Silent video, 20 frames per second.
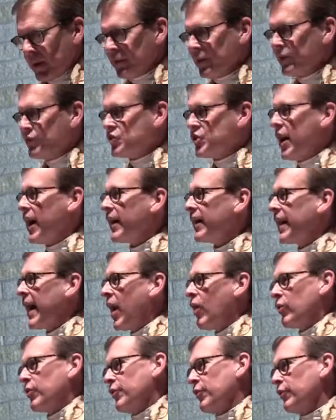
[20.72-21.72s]
The
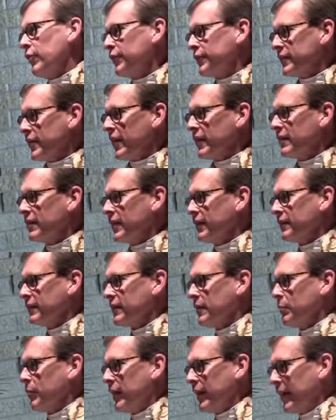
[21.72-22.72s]
checkout girl said this
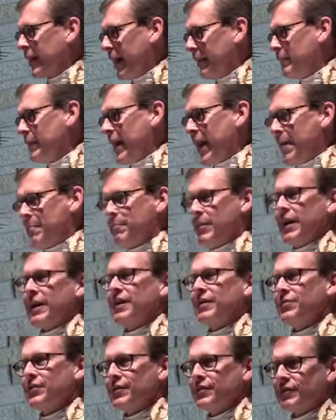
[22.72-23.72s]
to me, and I'm not
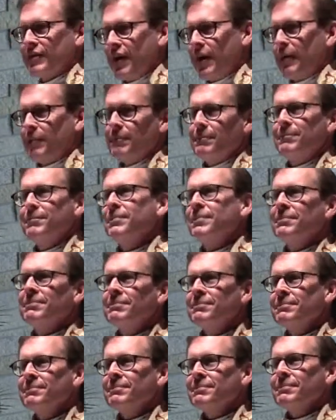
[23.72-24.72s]
making this up.
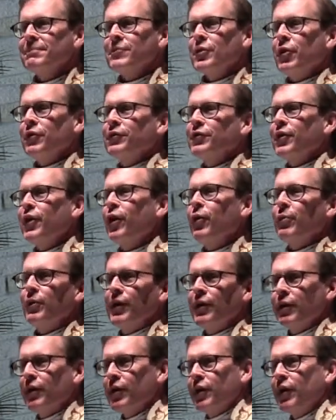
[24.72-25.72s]
"Those will go
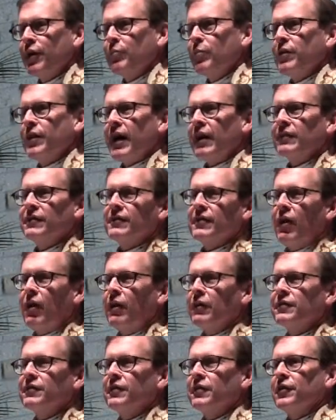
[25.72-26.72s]
real good with that
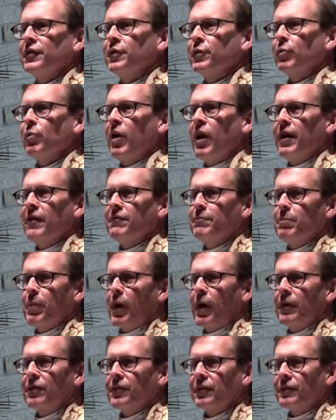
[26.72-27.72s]
salsa your wife
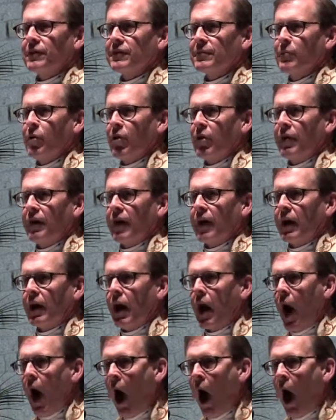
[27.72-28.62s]
bought this morning."